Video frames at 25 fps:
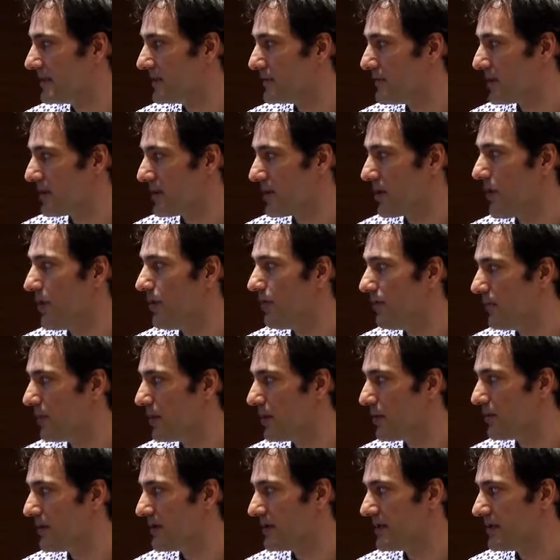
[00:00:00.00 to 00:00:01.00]
but hopefully
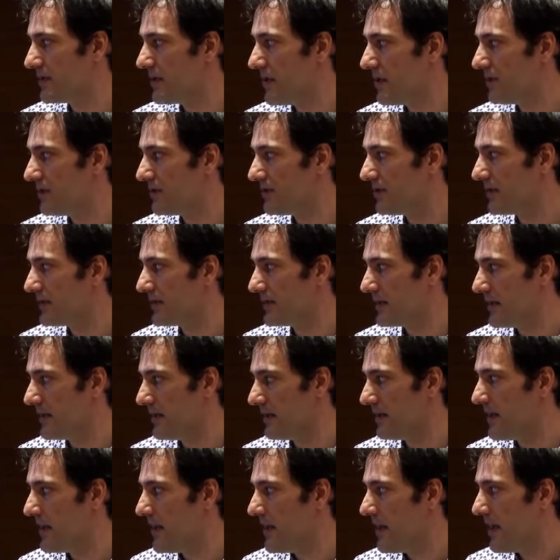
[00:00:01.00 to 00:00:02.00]
with those
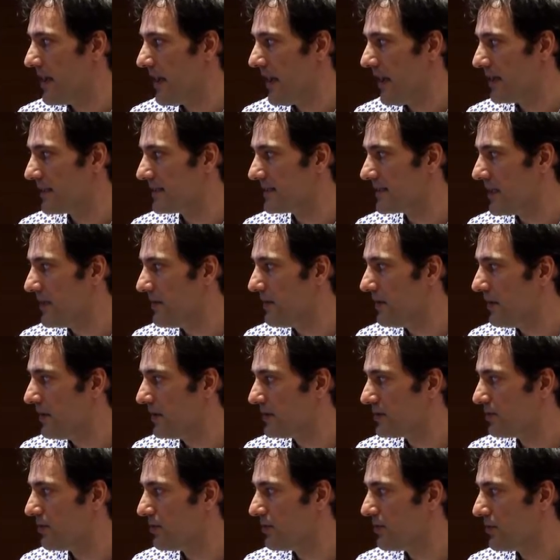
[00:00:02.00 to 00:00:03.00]

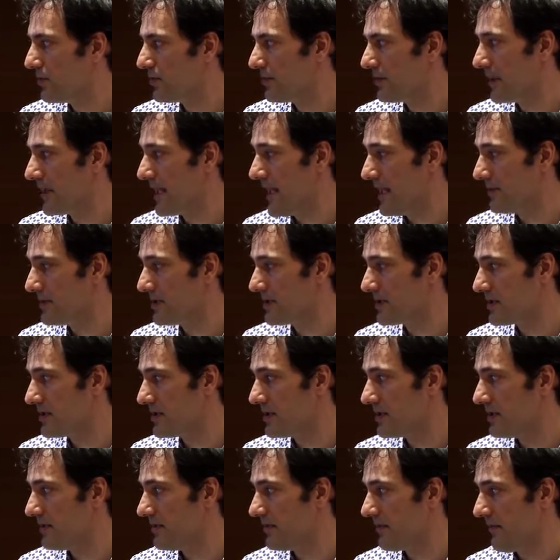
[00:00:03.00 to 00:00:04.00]
examples we would
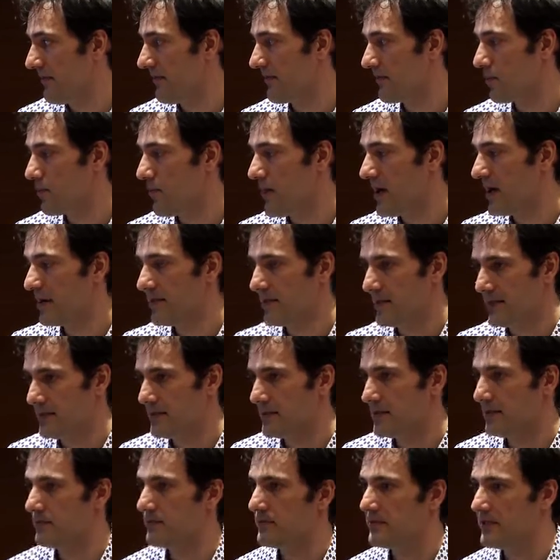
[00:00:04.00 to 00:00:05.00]
capture quite a
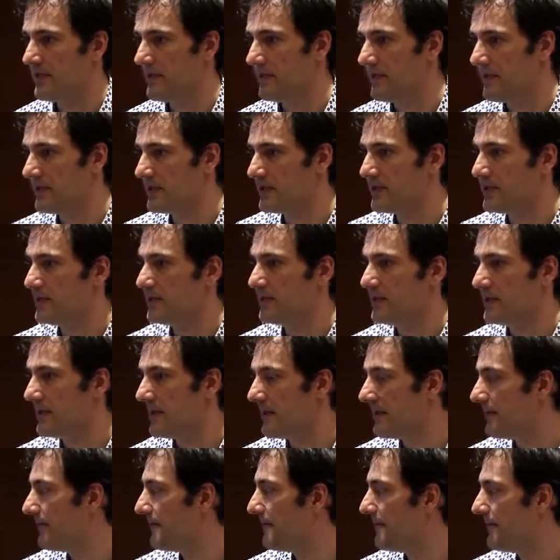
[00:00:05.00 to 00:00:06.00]
diversity
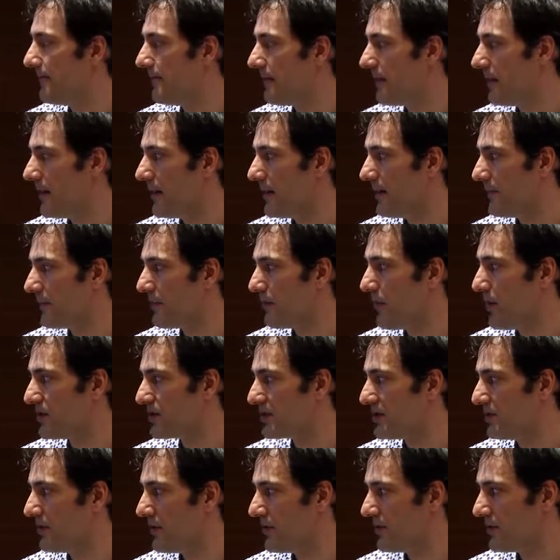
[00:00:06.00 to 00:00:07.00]
of
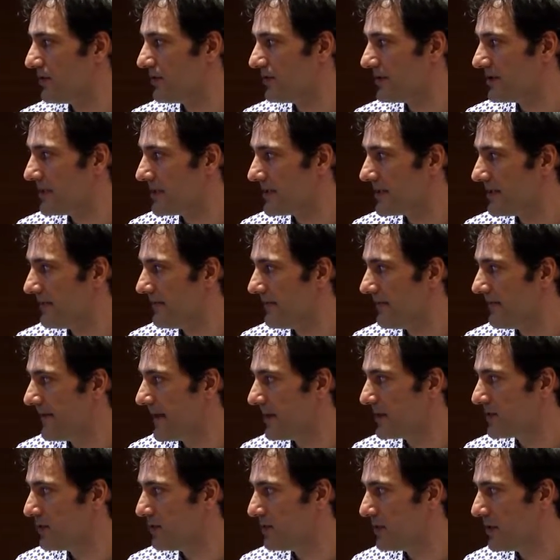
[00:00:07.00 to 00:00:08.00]
possible uses of
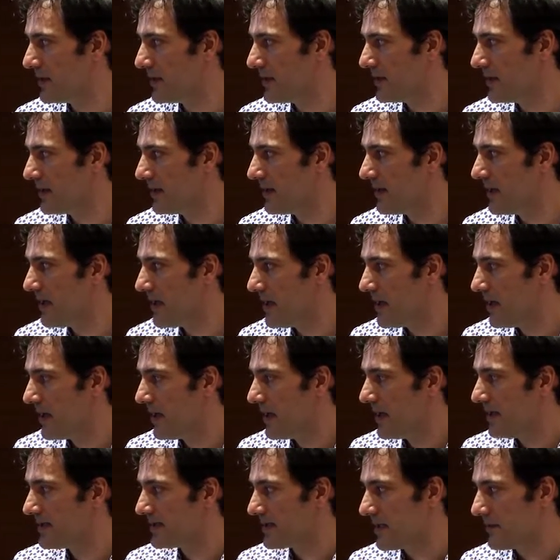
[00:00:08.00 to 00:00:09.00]
Effectopedia.
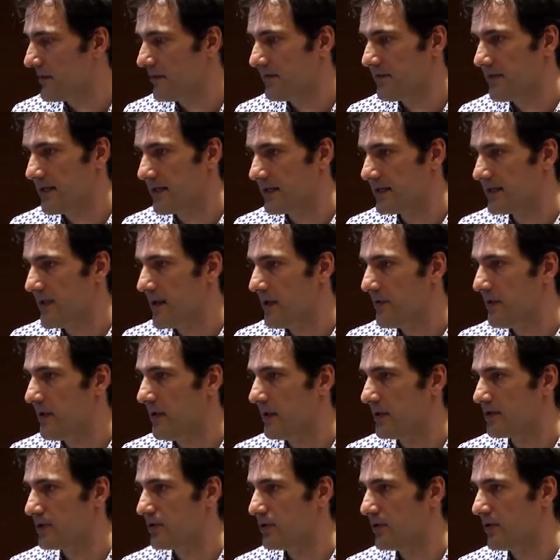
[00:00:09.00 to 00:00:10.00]
Some of the
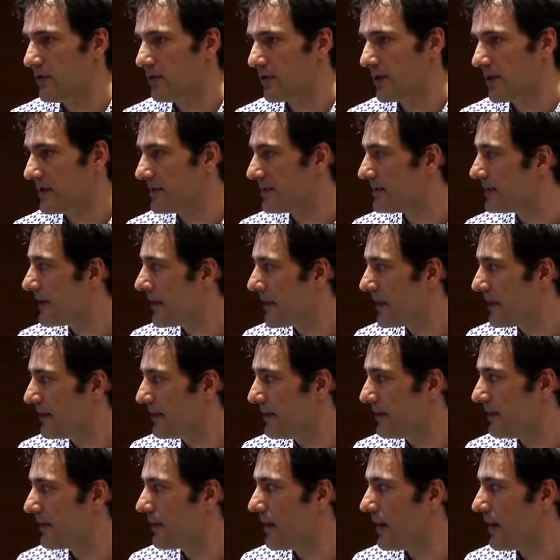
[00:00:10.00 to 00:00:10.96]
examples will contain